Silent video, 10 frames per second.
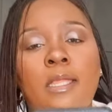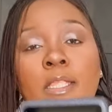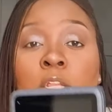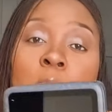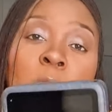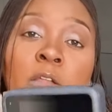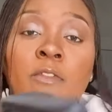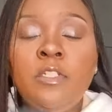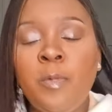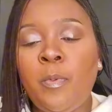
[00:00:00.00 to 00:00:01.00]
You know, I'm one of
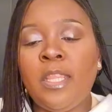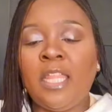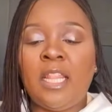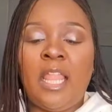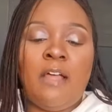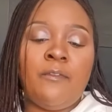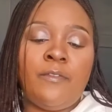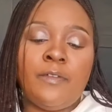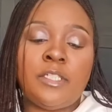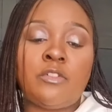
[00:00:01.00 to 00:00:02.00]
those people that love
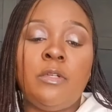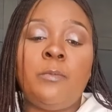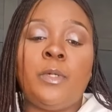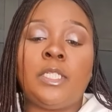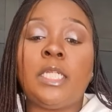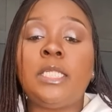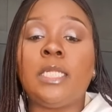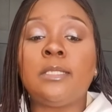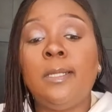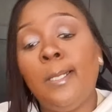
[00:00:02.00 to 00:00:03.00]
screen
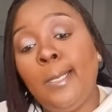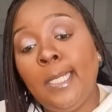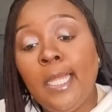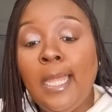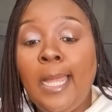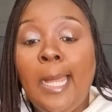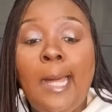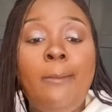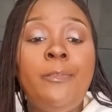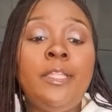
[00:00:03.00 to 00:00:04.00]
protectors.
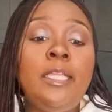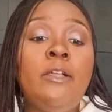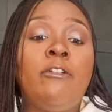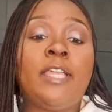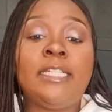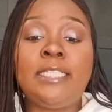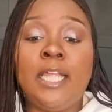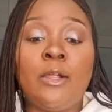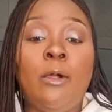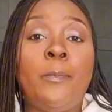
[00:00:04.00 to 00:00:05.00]
I'm thinking of getting
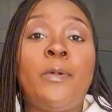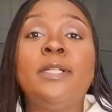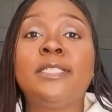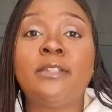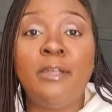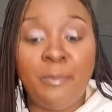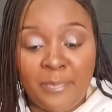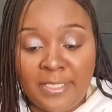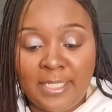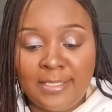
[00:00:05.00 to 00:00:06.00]
a GoPro screen
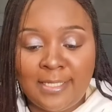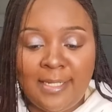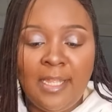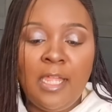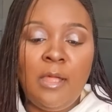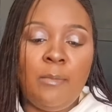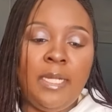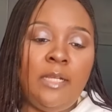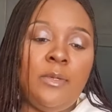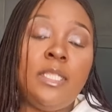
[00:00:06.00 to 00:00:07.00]
protector. But
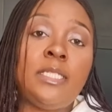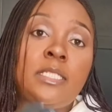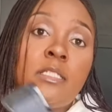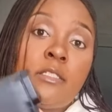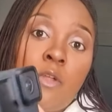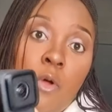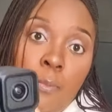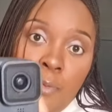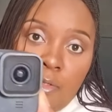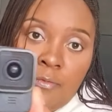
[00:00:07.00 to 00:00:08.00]
anyway, this is so
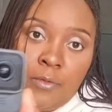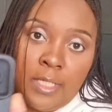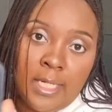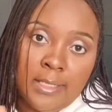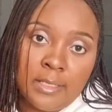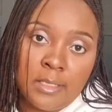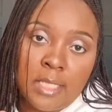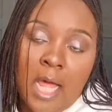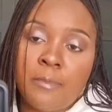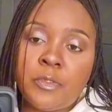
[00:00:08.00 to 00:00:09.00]
beautiful, guys.
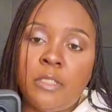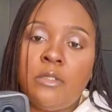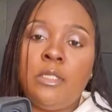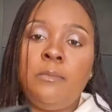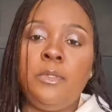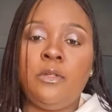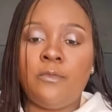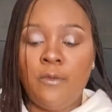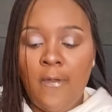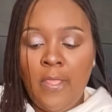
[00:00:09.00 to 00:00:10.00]
Absolutely beautiful.